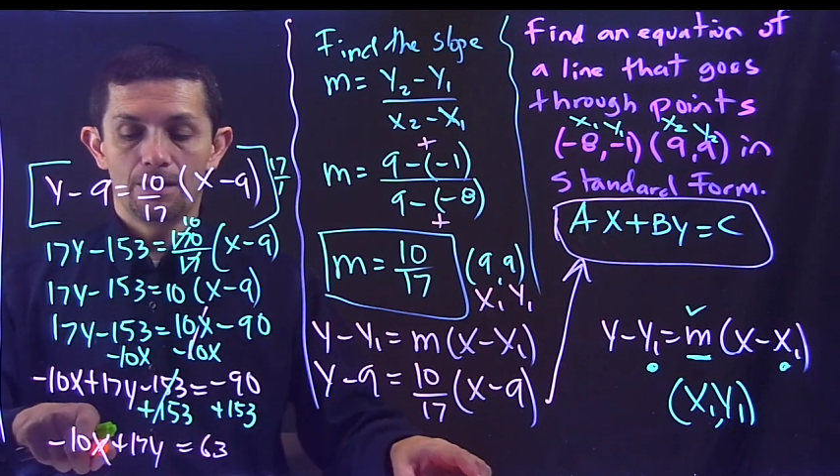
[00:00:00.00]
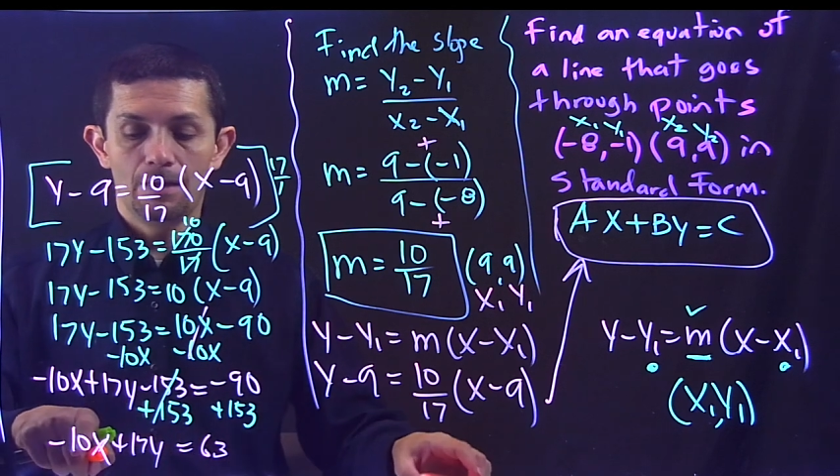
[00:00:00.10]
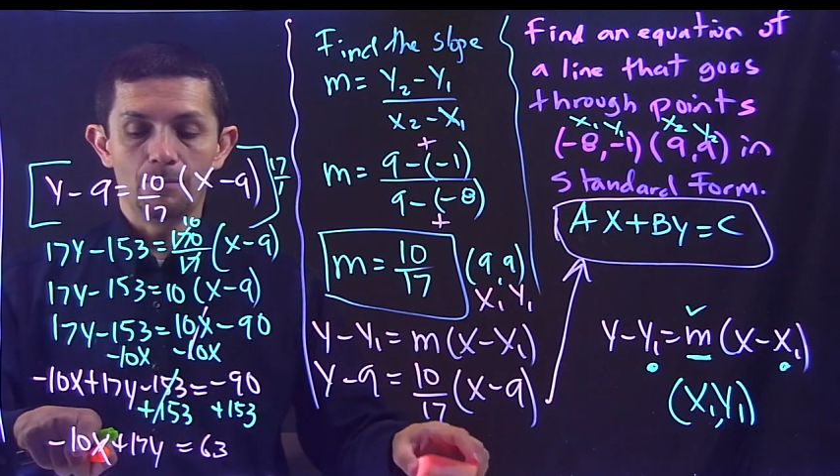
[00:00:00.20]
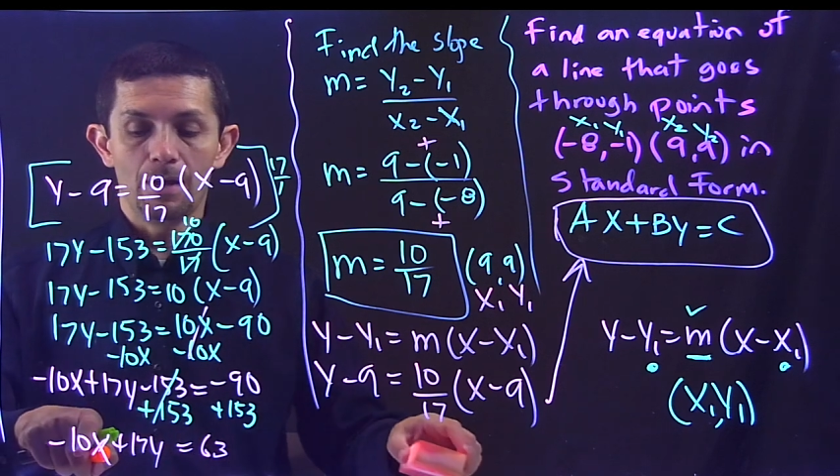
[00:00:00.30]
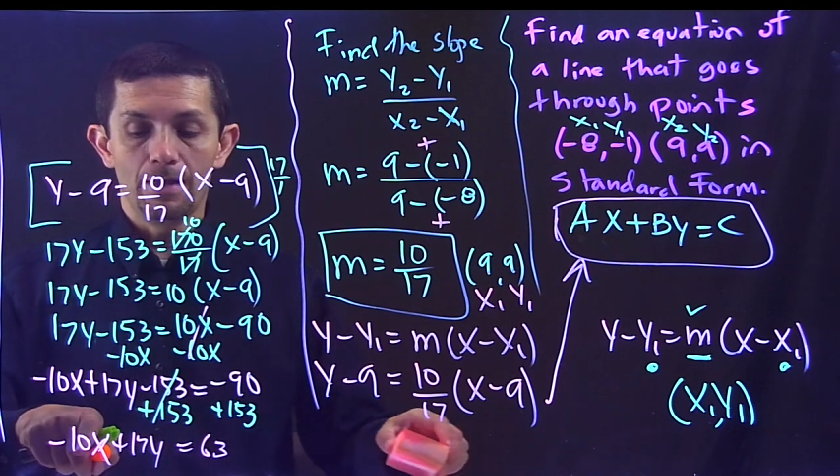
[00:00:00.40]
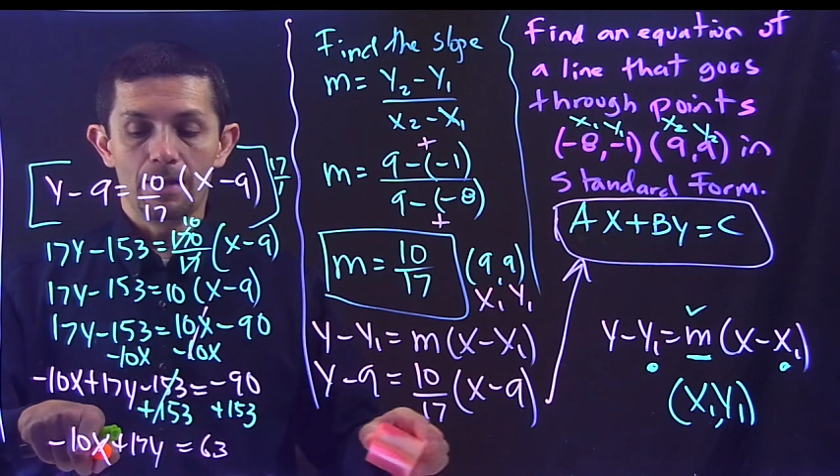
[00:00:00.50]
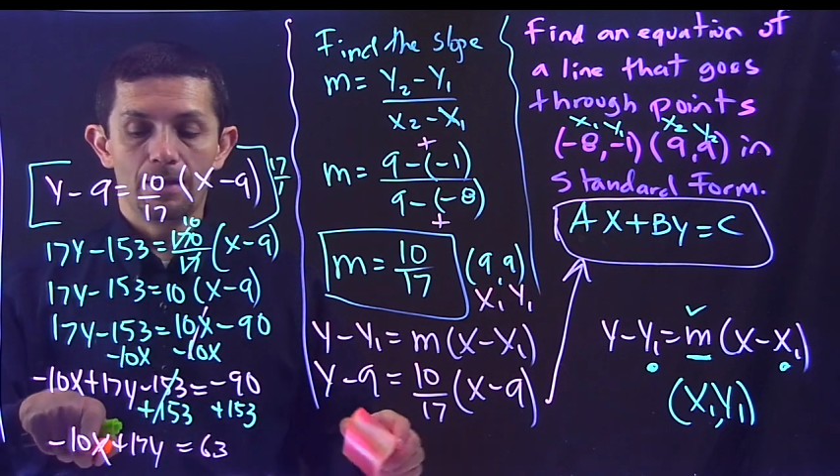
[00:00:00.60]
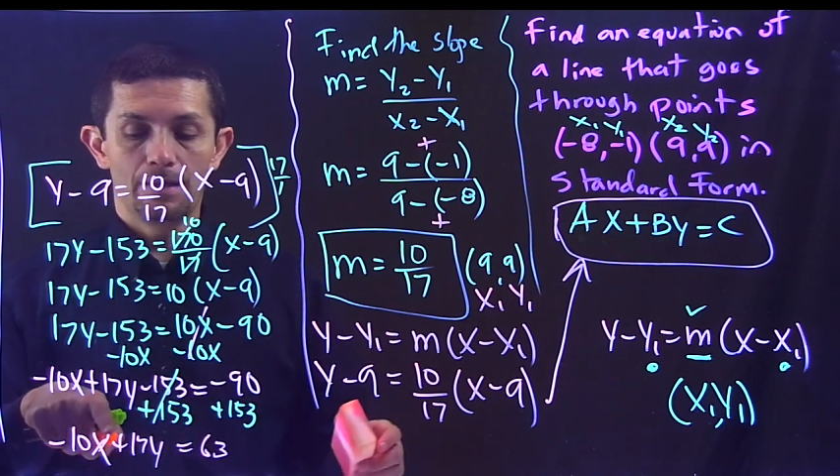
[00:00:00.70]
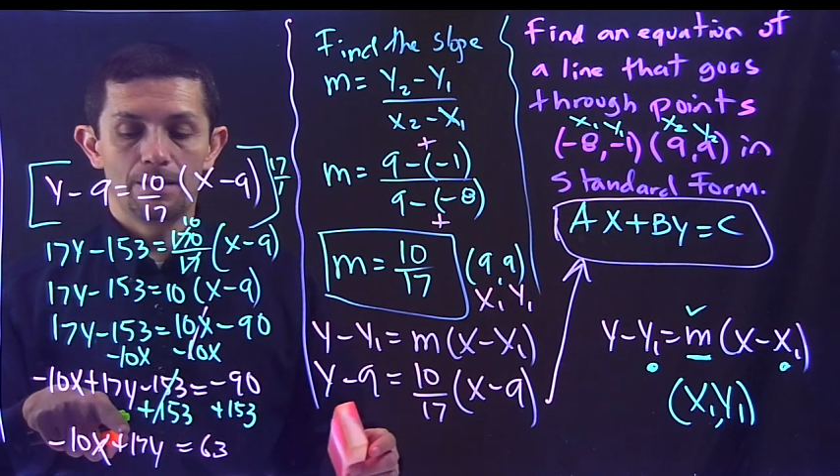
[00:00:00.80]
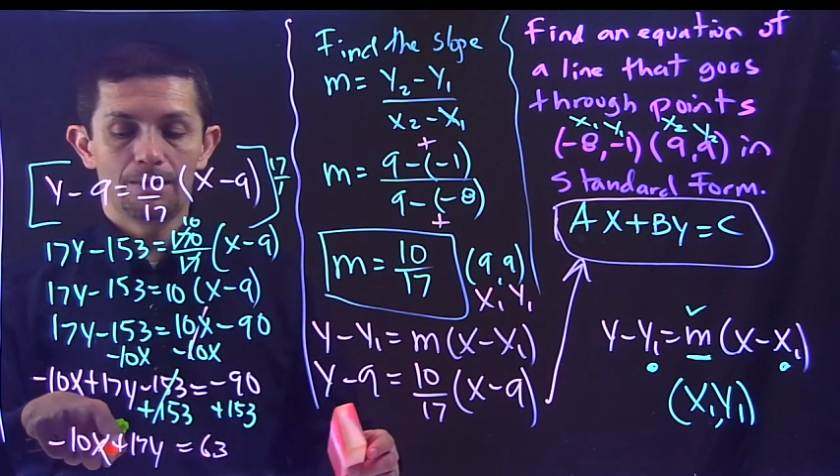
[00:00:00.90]
Can my
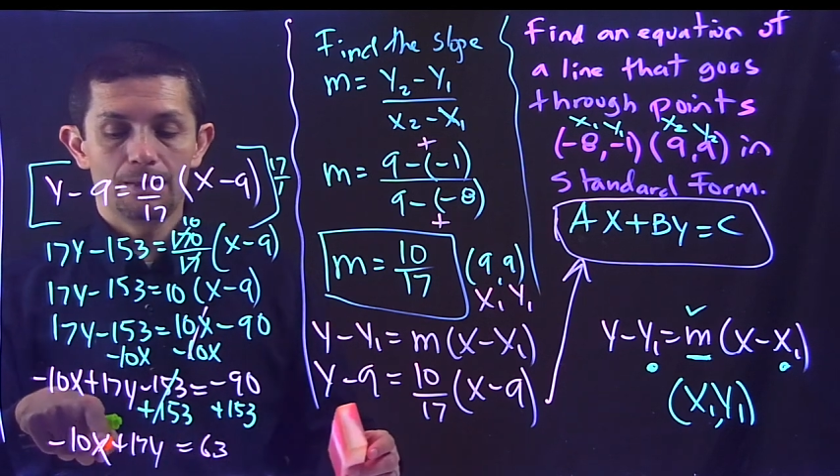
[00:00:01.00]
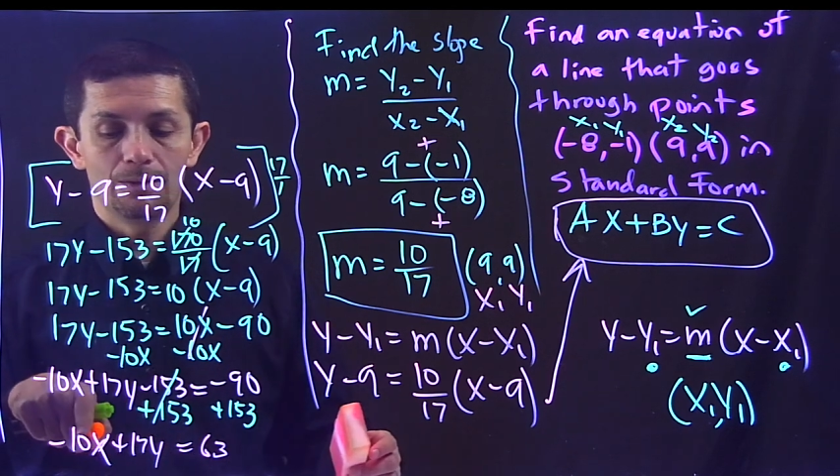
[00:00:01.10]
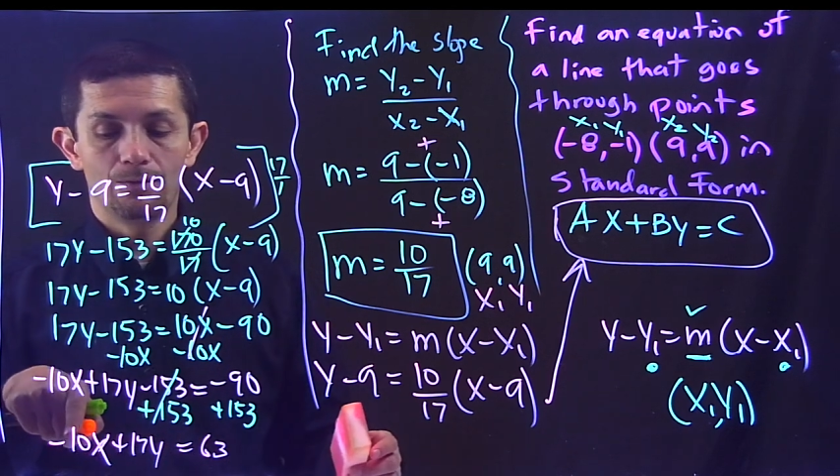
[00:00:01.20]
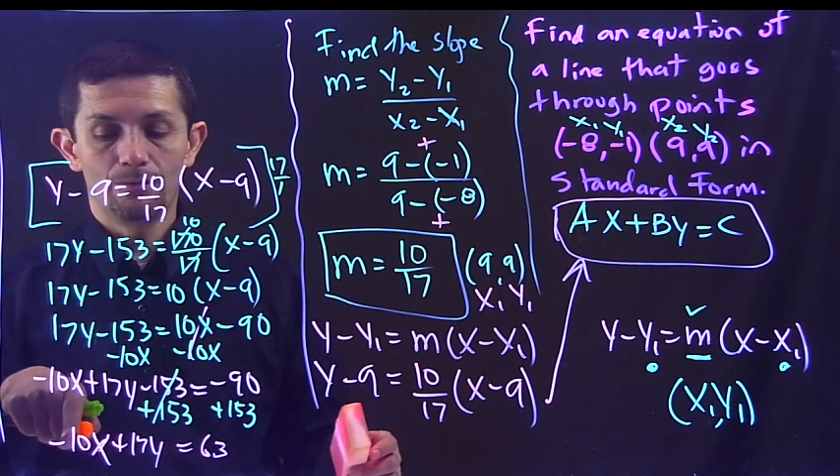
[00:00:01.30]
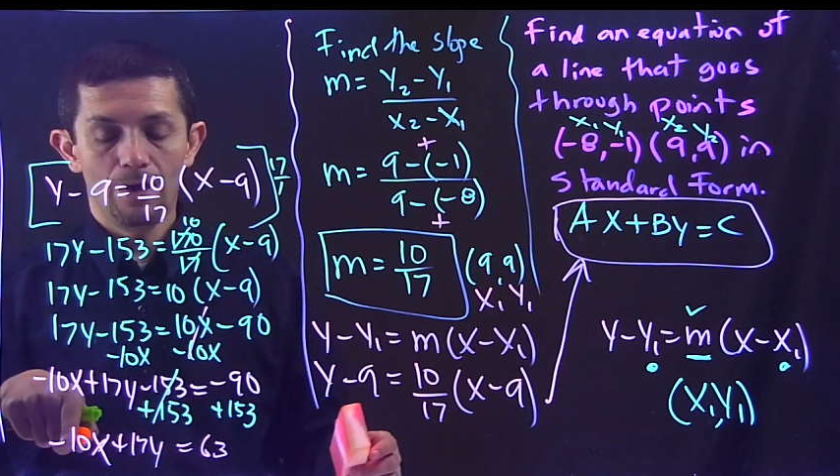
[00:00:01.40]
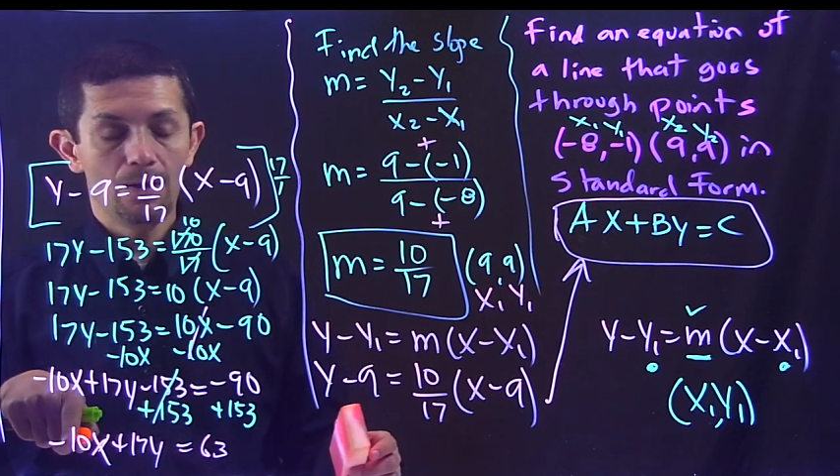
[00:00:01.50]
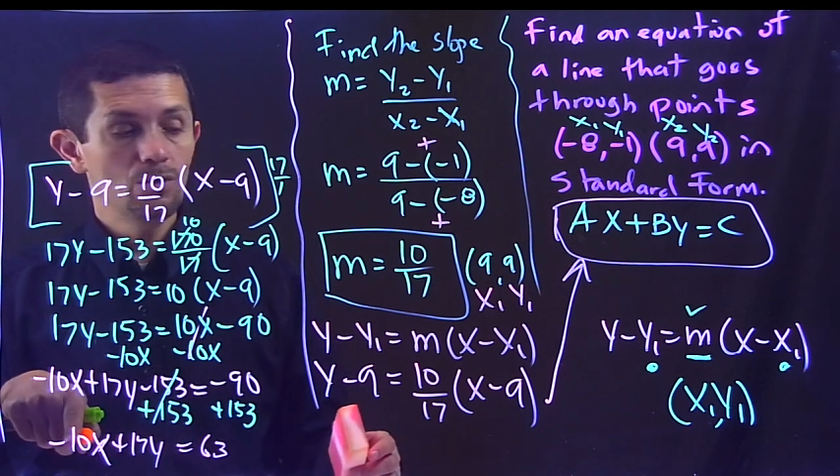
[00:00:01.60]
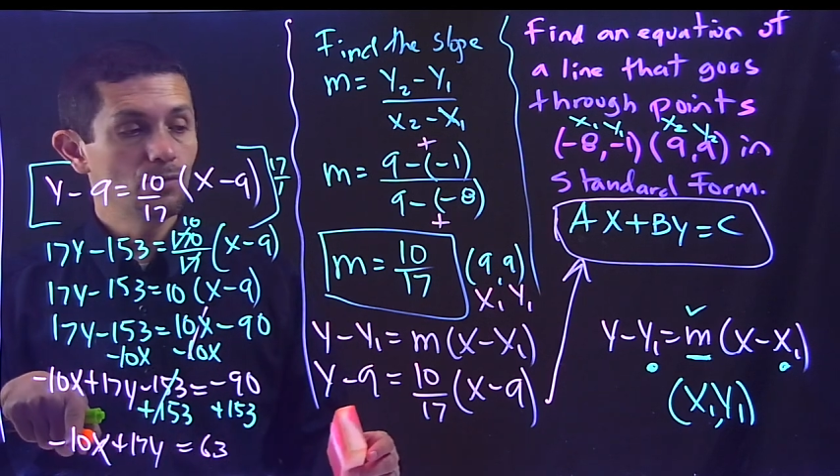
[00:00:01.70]
can the value